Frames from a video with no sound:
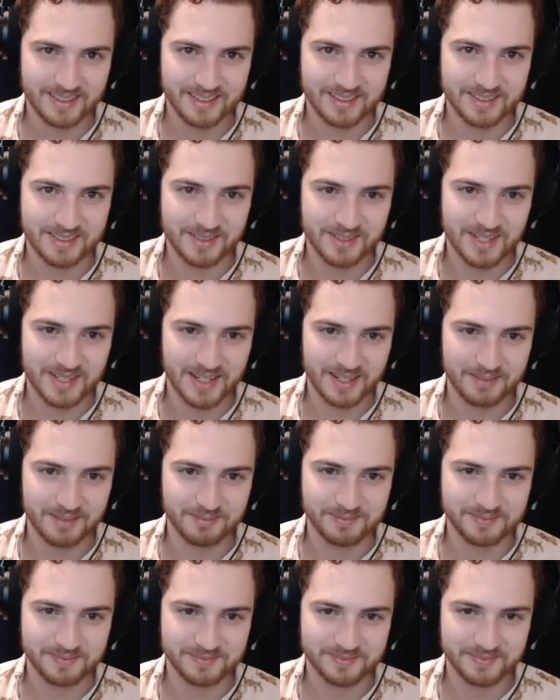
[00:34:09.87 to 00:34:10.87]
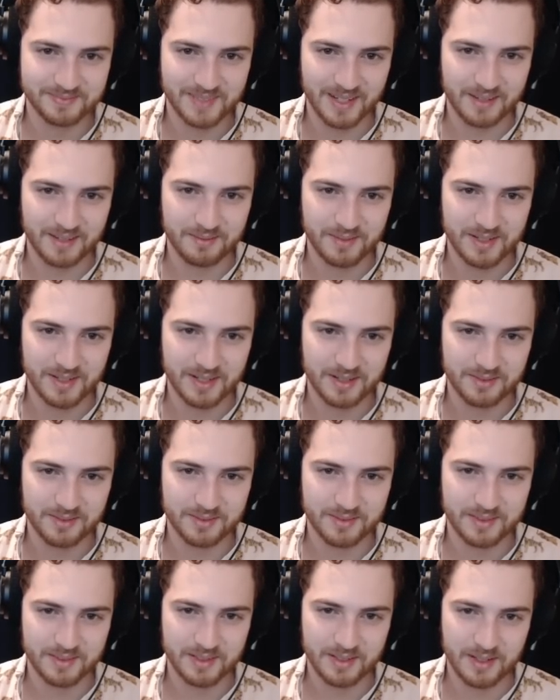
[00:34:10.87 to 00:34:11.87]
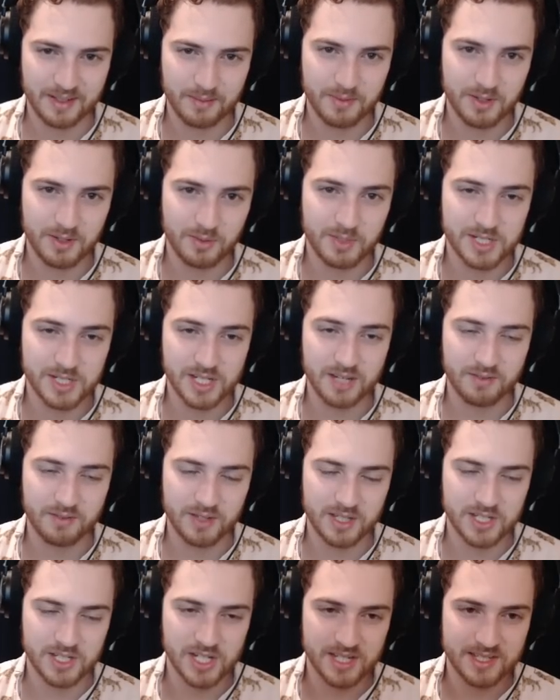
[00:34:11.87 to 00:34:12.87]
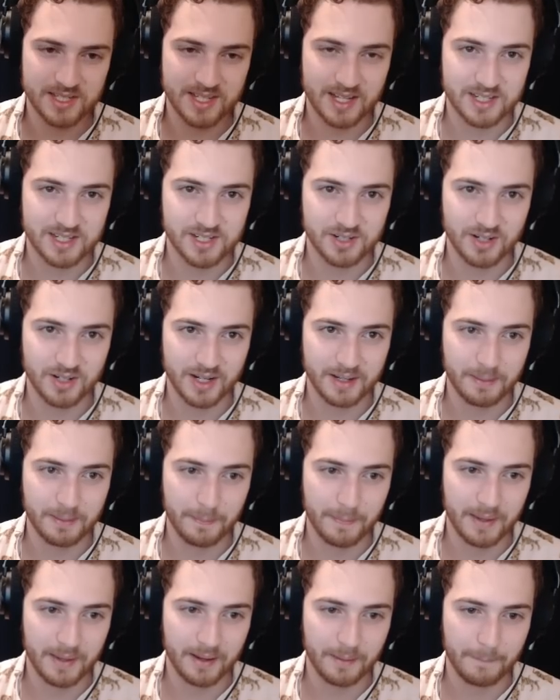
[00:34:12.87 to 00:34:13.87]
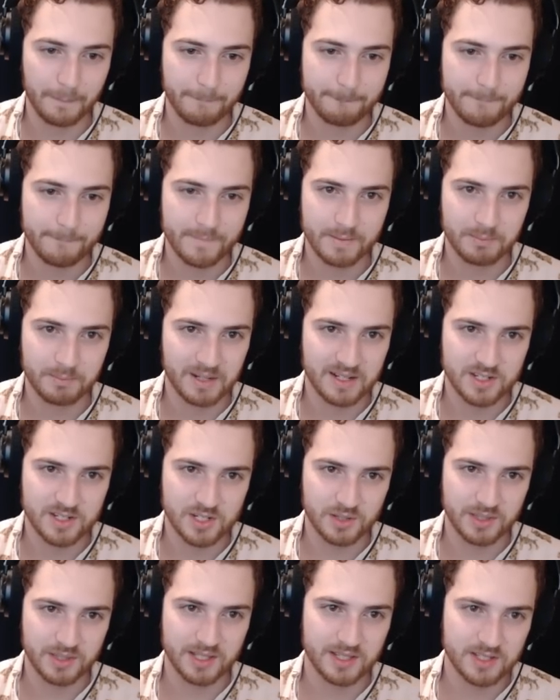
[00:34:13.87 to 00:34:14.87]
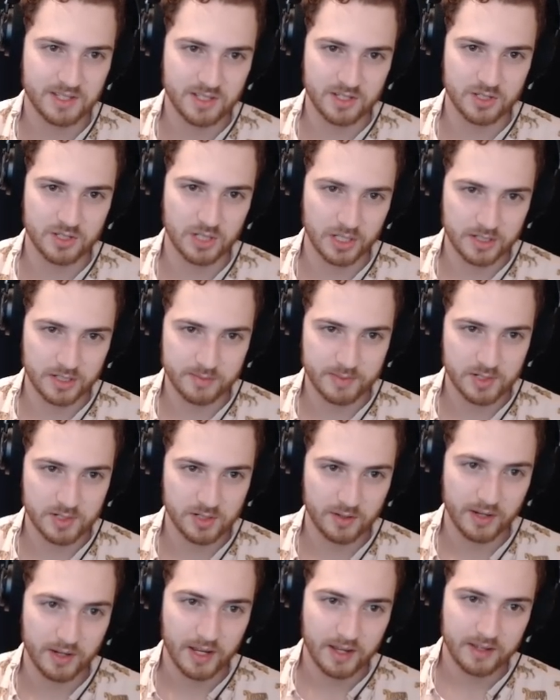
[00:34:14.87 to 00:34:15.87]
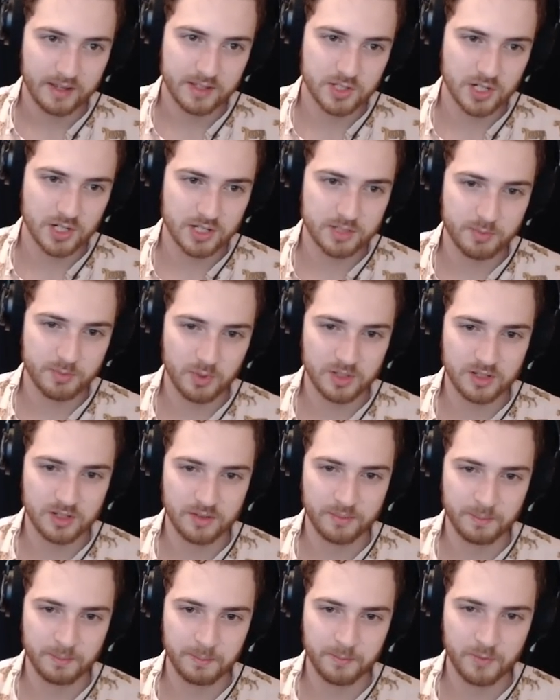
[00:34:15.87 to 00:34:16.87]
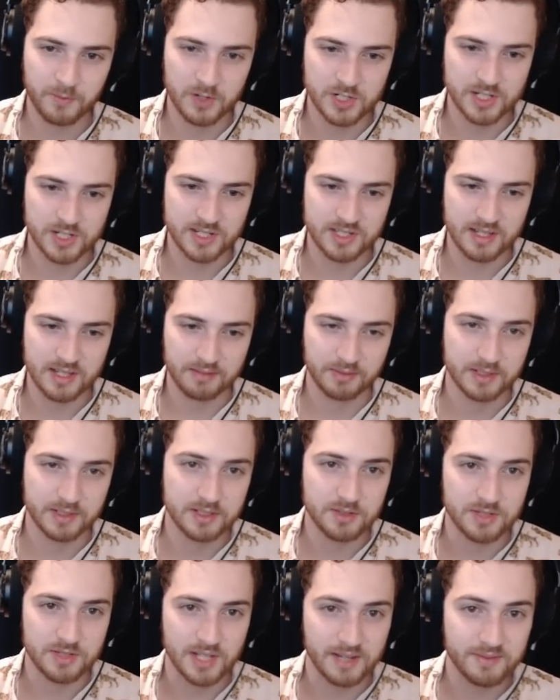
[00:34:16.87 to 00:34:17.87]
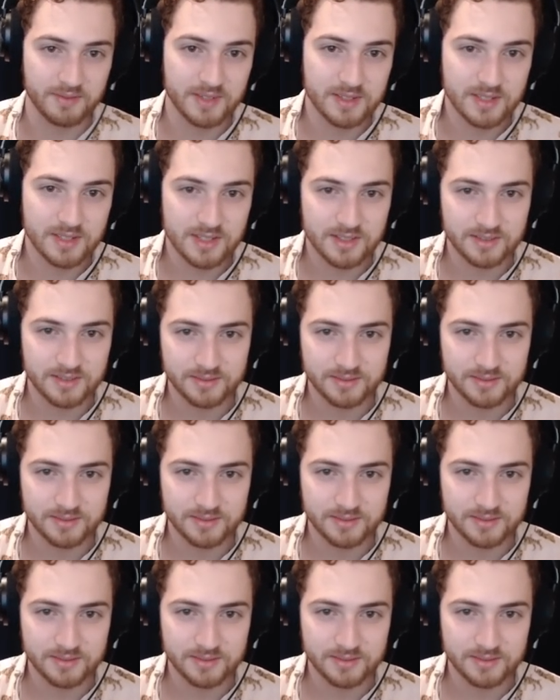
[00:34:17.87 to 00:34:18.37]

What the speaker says: No time. Okay, fair enough. I mean, we should give her the Jade statue, right? Yeah. But I just don't think this is the strongest version. The strongest version is definitely 2 Siphons.